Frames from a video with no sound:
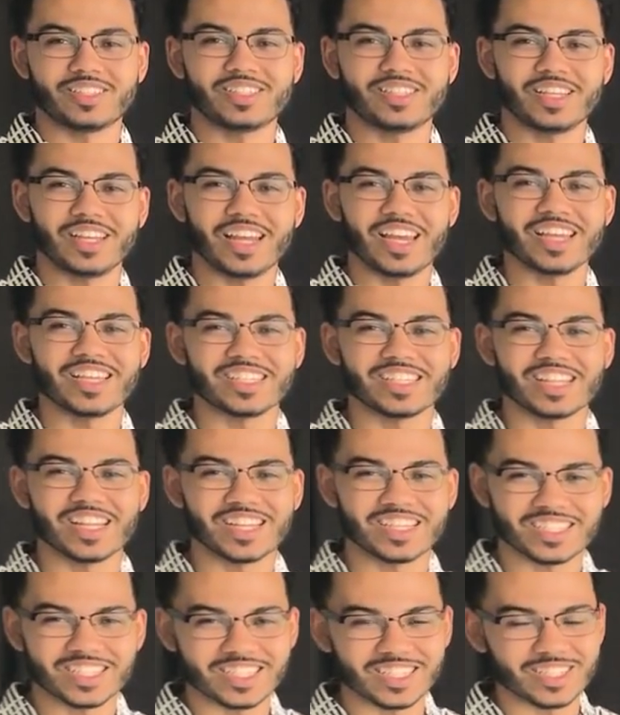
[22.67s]
Today's
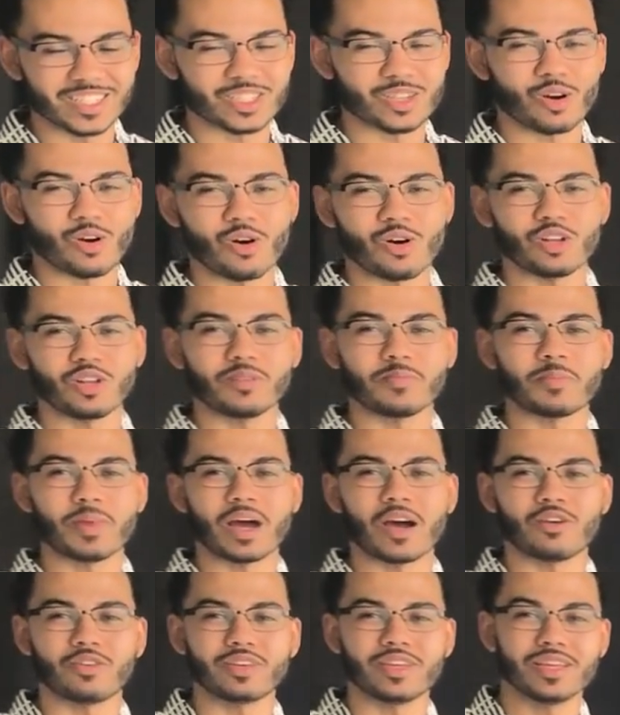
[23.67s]
lesson is all
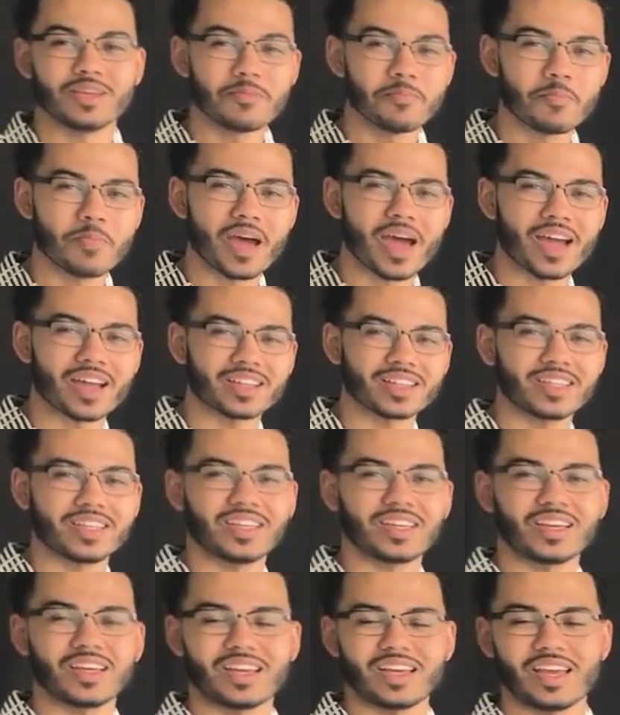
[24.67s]
about
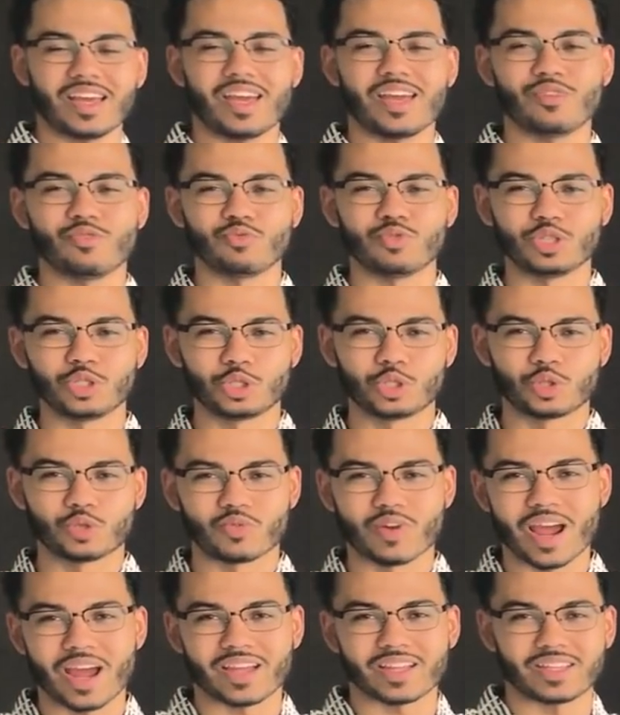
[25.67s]
impacting and
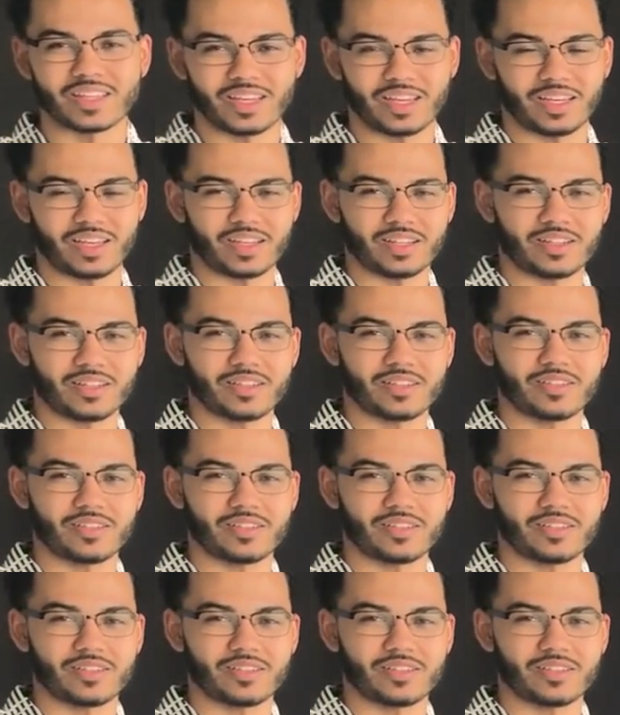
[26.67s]
retracting,